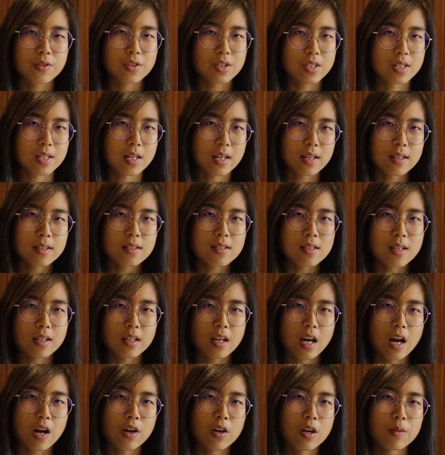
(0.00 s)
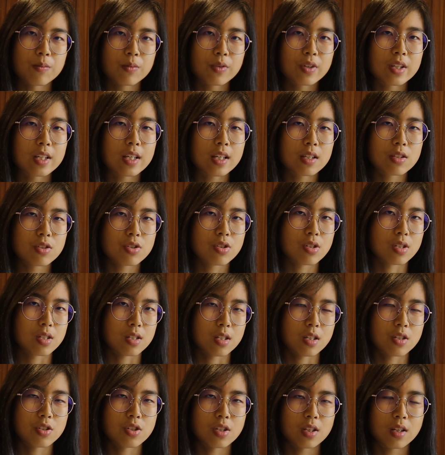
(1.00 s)
for science and how I'm really
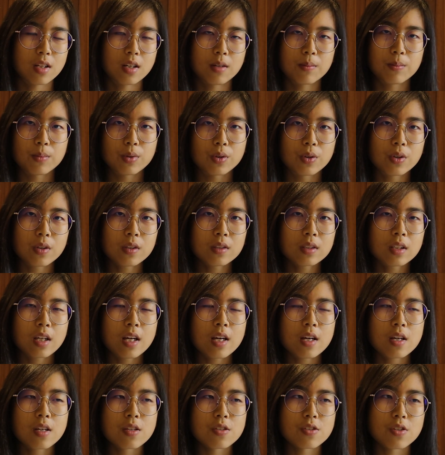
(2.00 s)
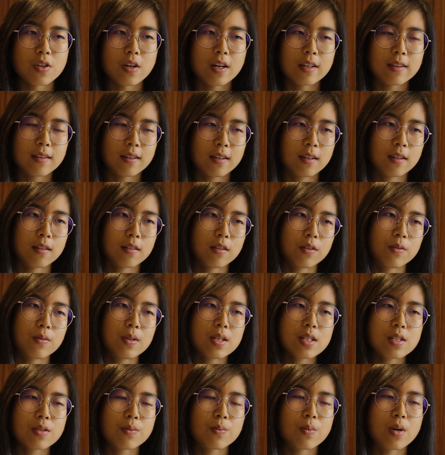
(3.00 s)
interested to learn more. So I think the
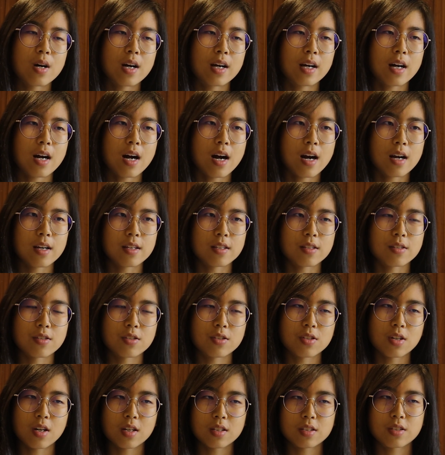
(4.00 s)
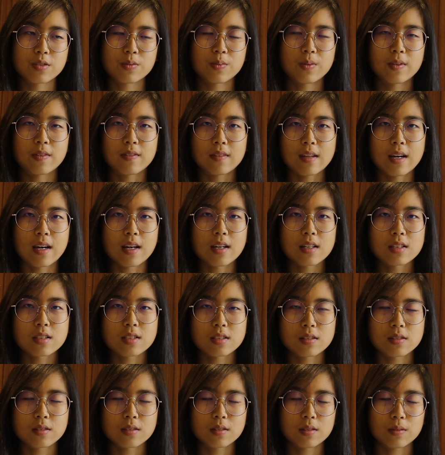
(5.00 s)
reason why I started with that
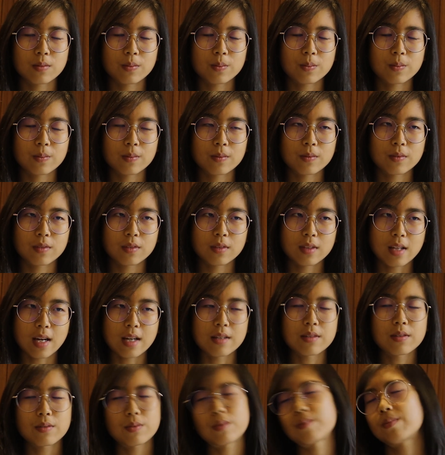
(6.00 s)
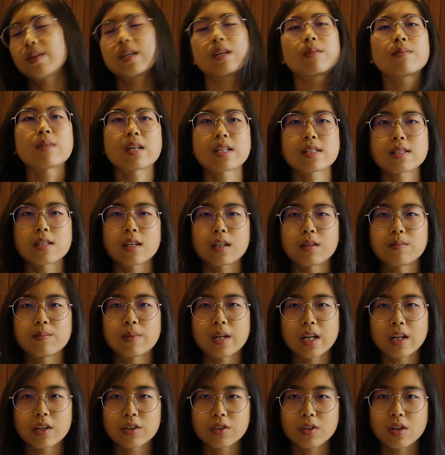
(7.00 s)
being my second
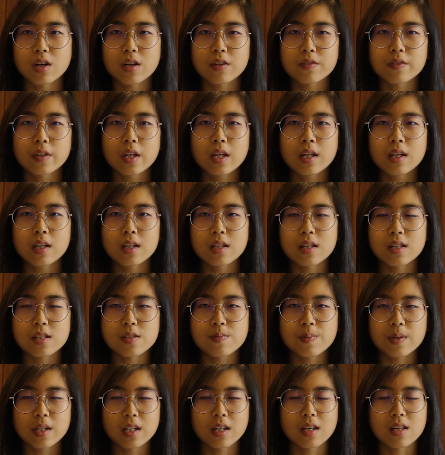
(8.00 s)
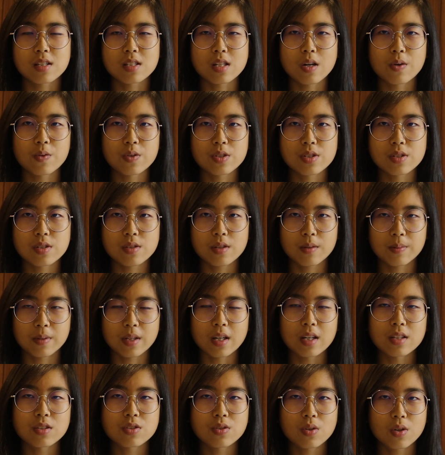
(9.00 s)
paragraph, is because I was
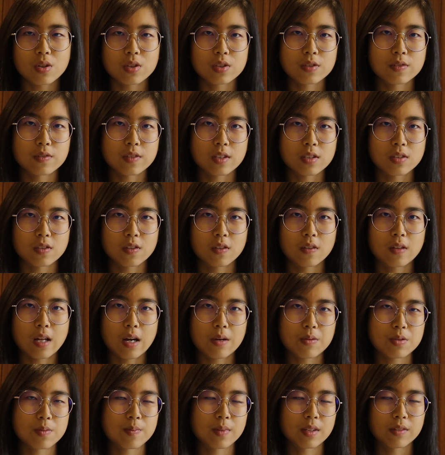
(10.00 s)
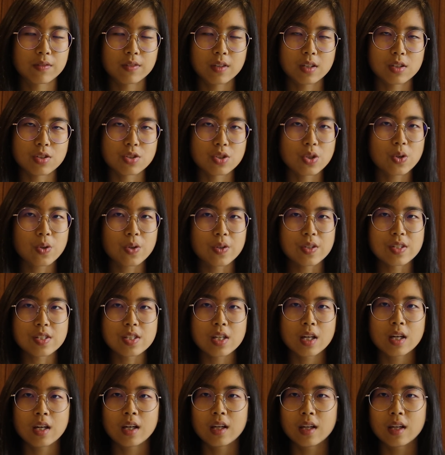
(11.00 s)
applying to Oxford, so that was my first choice.